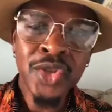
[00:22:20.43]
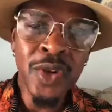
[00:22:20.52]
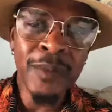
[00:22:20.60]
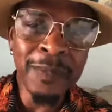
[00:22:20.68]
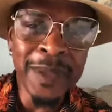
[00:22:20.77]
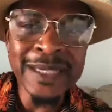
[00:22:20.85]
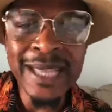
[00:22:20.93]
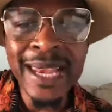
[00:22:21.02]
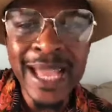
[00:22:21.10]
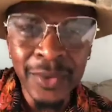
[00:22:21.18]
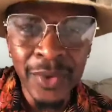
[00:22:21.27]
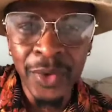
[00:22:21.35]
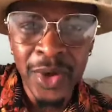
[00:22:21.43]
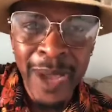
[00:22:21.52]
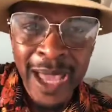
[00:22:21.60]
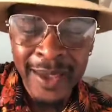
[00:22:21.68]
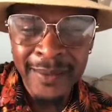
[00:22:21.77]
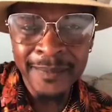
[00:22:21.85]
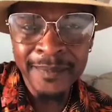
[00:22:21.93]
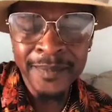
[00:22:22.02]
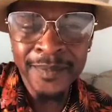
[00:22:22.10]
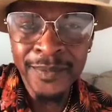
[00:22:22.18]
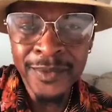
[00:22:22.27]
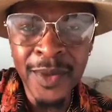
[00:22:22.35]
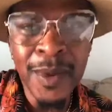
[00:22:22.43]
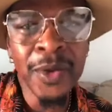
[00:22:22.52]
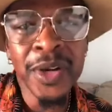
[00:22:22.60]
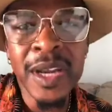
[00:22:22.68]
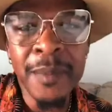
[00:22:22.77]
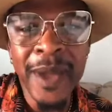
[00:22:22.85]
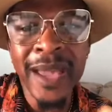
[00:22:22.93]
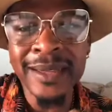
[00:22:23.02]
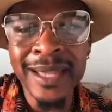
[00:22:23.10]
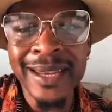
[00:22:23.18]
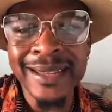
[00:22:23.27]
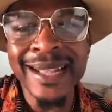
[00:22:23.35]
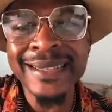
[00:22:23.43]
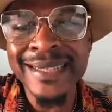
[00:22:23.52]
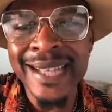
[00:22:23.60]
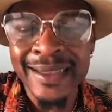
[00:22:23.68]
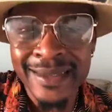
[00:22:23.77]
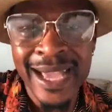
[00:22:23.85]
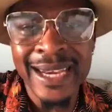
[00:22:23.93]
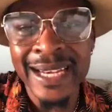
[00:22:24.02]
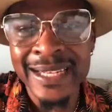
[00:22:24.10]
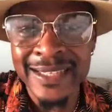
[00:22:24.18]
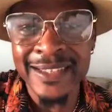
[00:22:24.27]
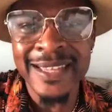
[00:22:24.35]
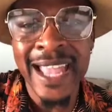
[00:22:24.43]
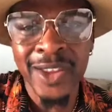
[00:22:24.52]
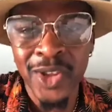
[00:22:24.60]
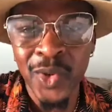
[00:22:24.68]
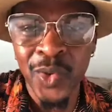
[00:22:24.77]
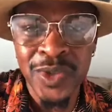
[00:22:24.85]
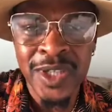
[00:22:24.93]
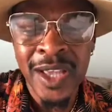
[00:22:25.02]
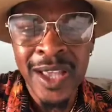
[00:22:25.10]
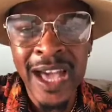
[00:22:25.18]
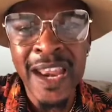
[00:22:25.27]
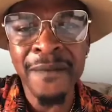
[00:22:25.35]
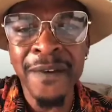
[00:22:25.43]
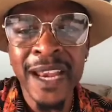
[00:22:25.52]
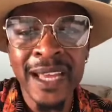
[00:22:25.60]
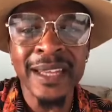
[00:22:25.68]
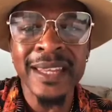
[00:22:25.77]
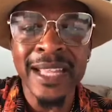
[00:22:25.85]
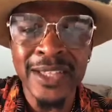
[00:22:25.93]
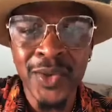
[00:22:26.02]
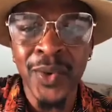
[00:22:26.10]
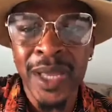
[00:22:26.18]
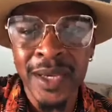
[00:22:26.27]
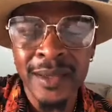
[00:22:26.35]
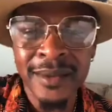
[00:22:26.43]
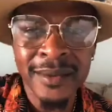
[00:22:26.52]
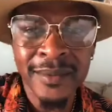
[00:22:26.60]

Show me a piece of land where I want to buy. Some of them on the internet a chat and I listen death news and I follow the death squad.